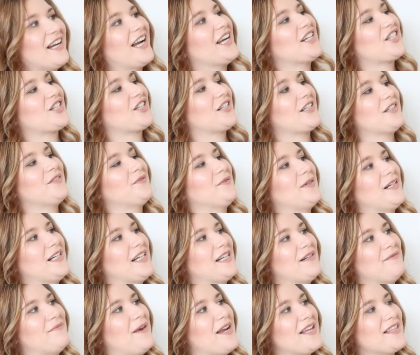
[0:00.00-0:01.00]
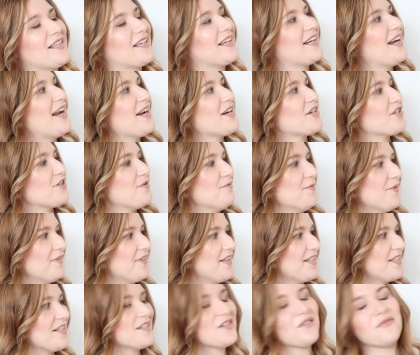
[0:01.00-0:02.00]
actually really make the connection, but
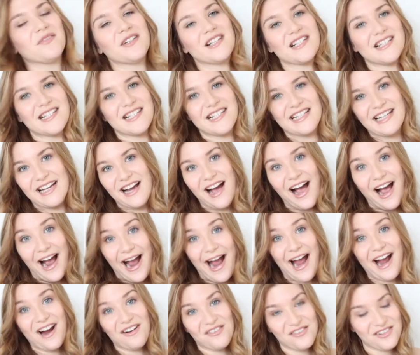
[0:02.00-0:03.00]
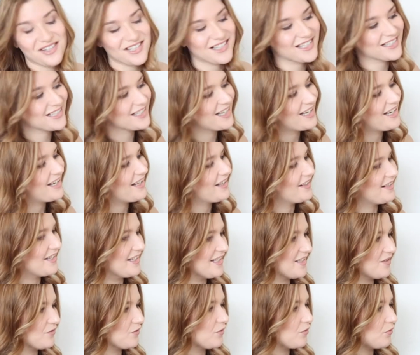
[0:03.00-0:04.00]
this is obviously a house.
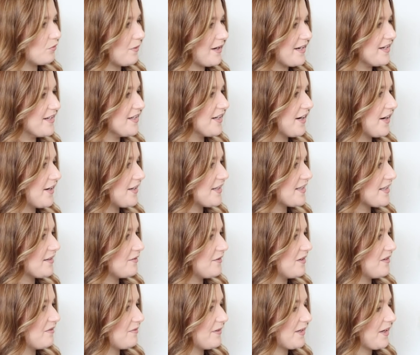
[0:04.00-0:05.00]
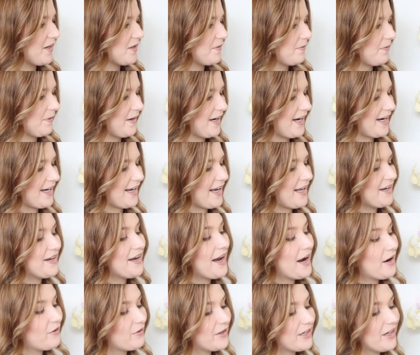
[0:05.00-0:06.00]
These are all windows that we've been opening, and
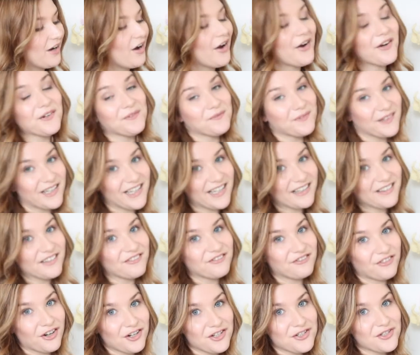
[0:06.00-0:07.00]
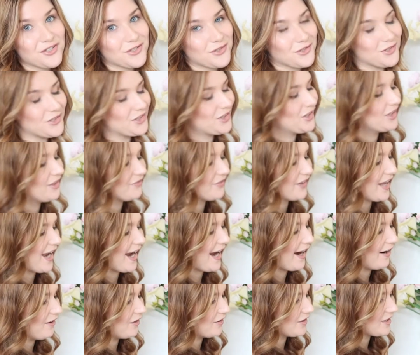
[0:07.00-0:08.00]
now we are opening the front door of the
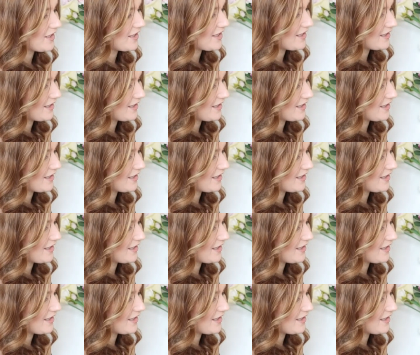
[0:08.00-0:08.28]
house.